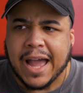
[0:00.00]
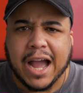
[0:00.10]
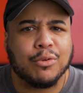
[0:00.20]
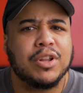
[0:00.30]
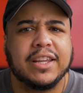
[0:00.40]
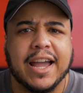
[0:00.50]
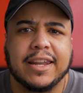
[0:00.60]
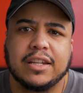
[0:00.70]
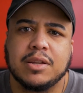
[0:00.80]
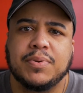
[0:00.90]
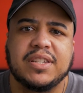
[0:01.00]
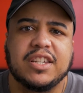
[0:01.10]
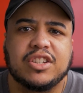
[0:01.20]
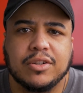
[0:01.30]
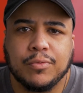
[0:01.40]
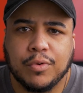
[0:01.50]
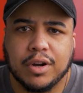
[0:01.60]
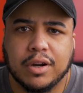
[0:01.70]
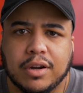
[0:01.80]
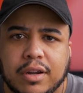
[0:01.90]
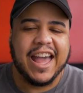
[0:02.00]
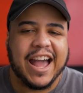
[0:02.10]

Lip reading: I really got in the position where